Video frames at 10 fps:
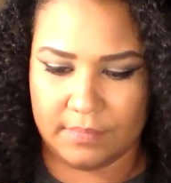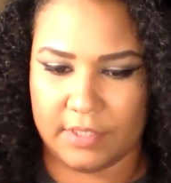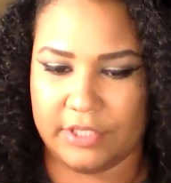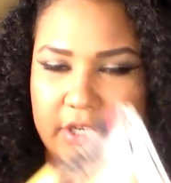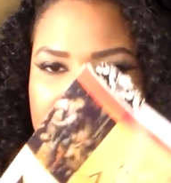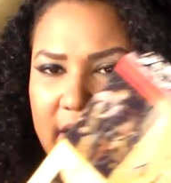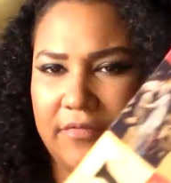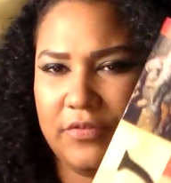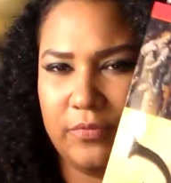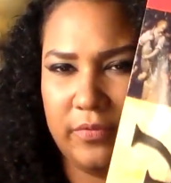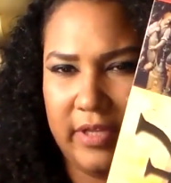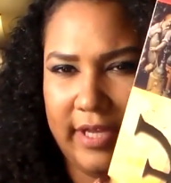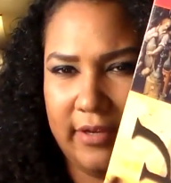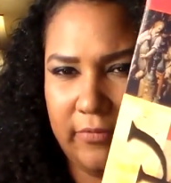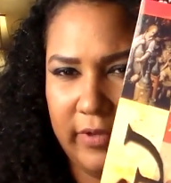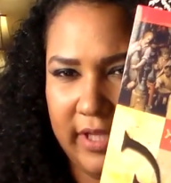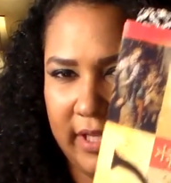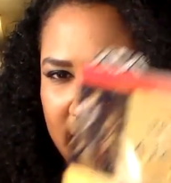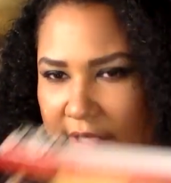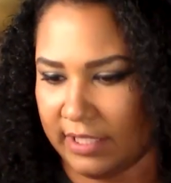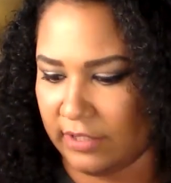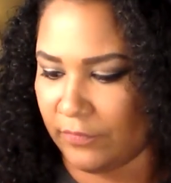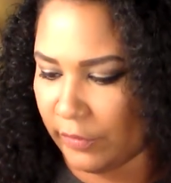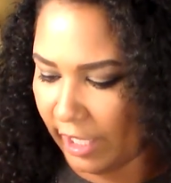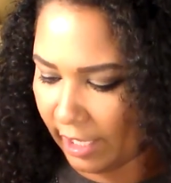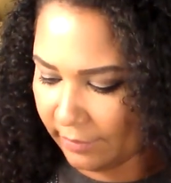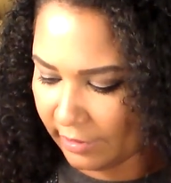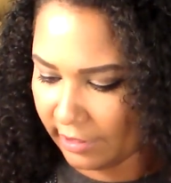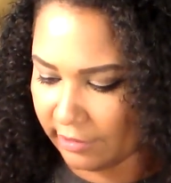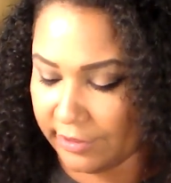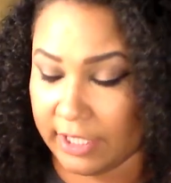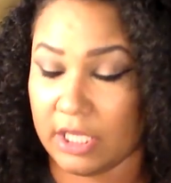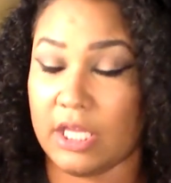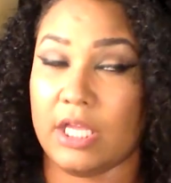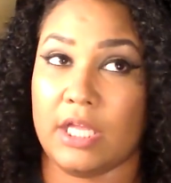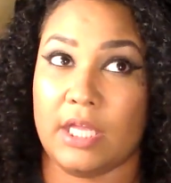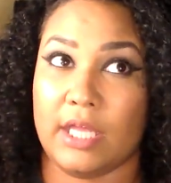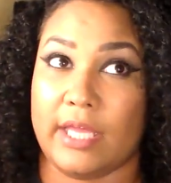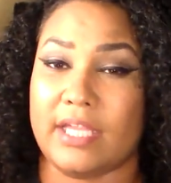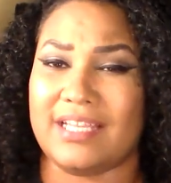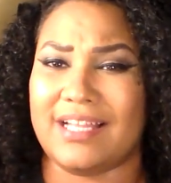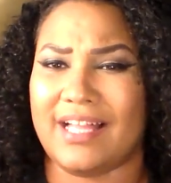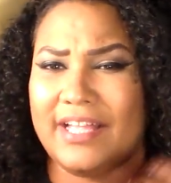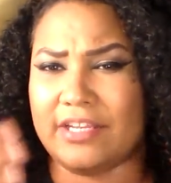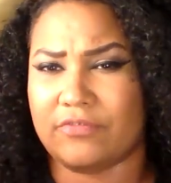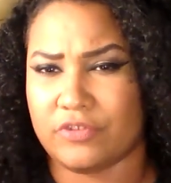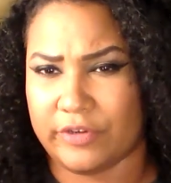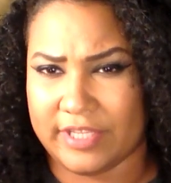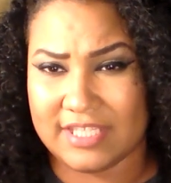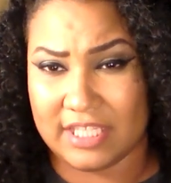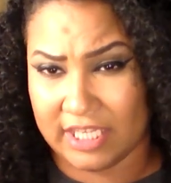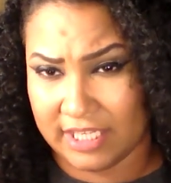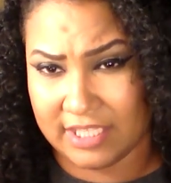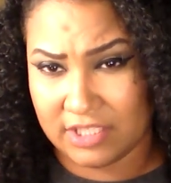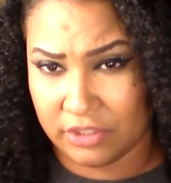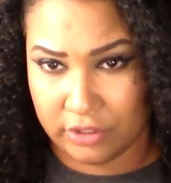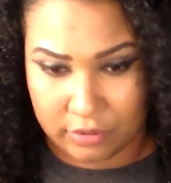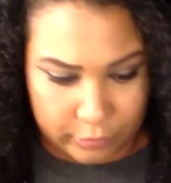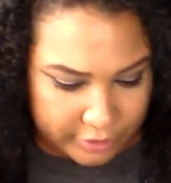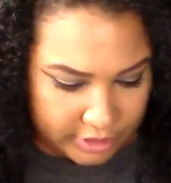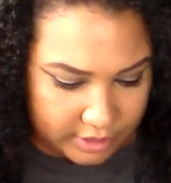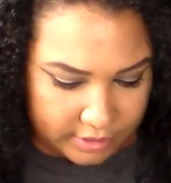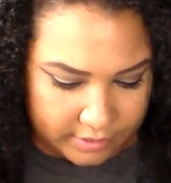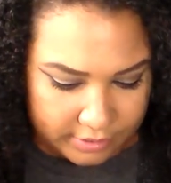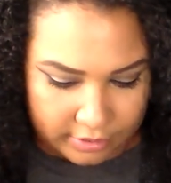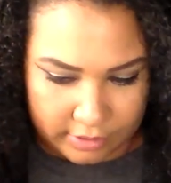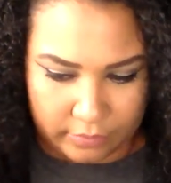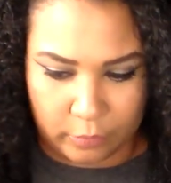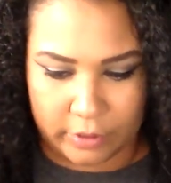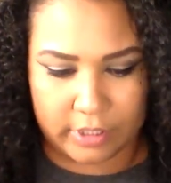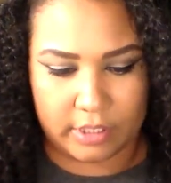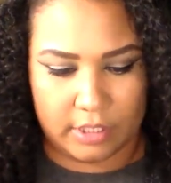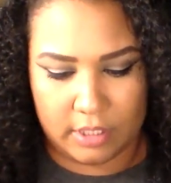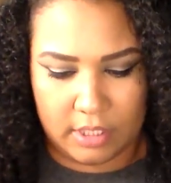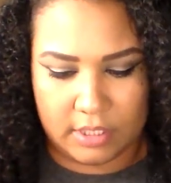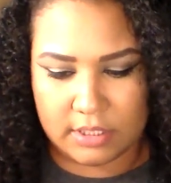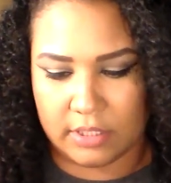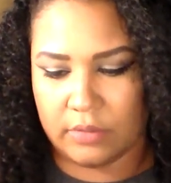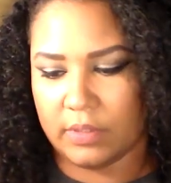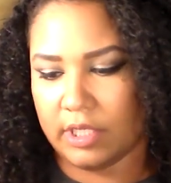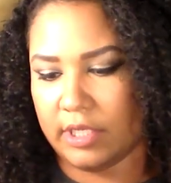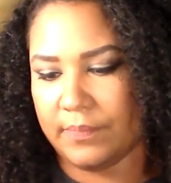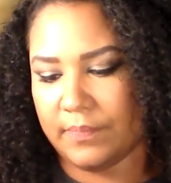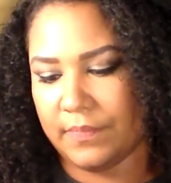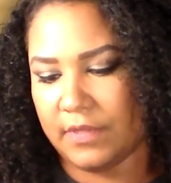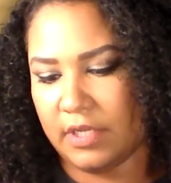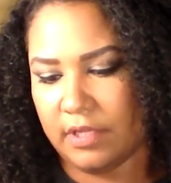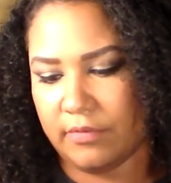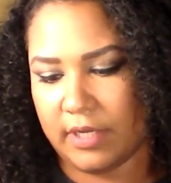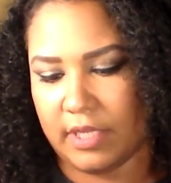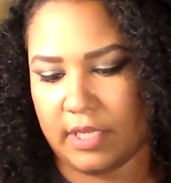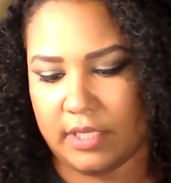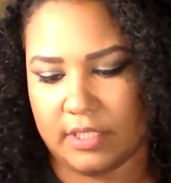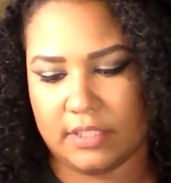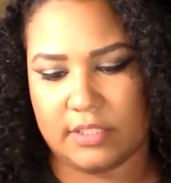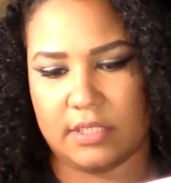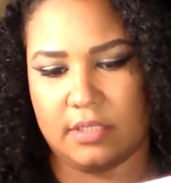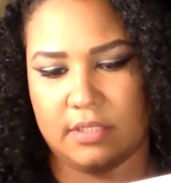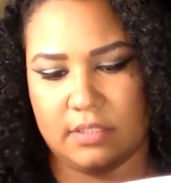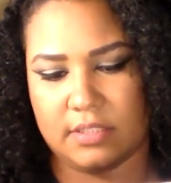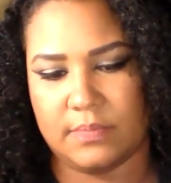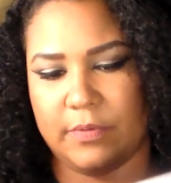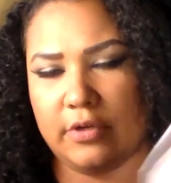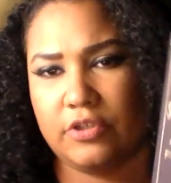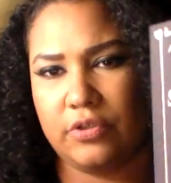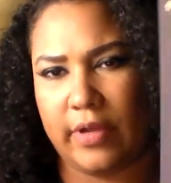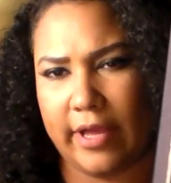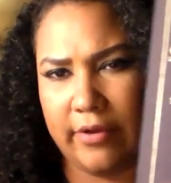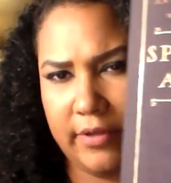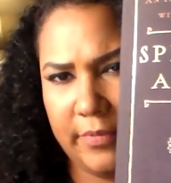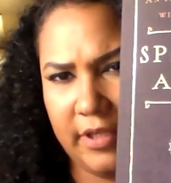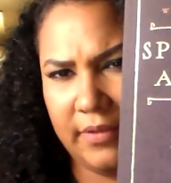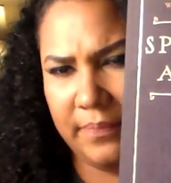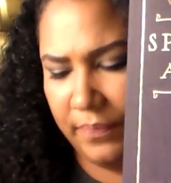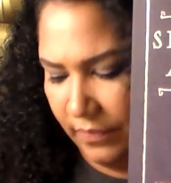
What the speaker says: but you're gonna have to like really get the vocabulary and kind of translate it into your witchy, you know, work. So another one I got is Spiritual Alchemy,